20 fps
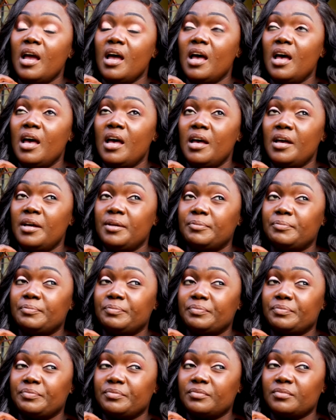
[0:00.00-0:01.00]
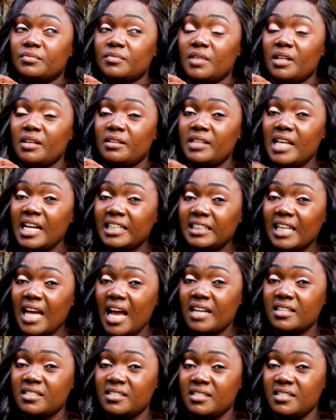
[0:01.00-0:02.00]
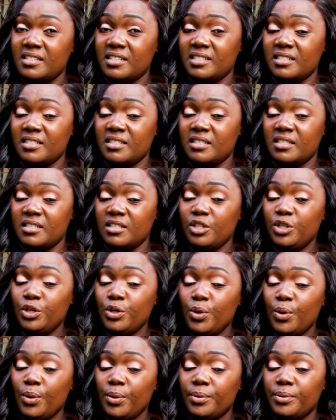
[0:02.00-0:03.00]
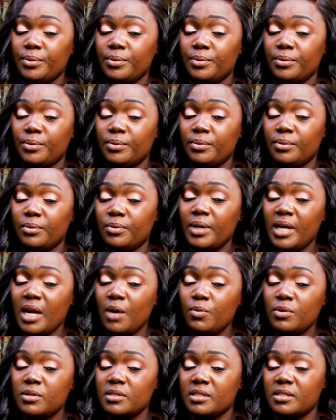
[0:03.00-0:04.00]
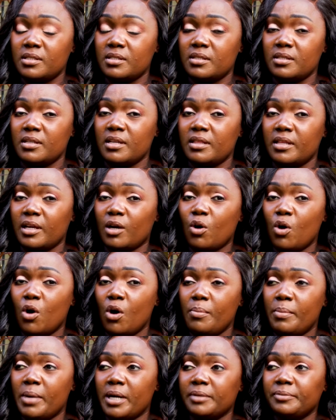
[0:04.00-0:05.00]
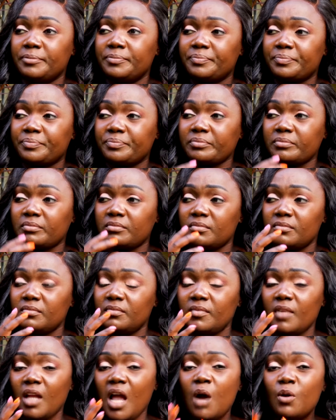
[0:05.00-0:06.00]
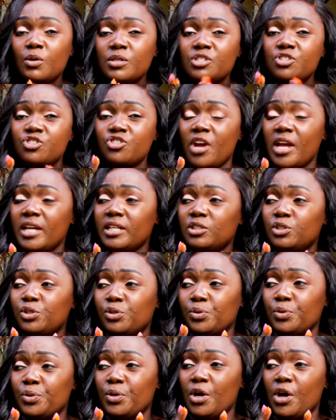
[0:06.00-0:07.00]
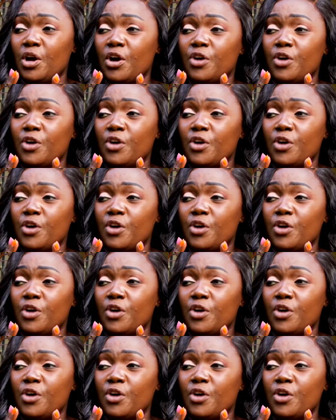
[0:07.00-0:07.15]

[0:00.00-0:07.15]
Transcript: that accident, when I was in the coma, I was trying to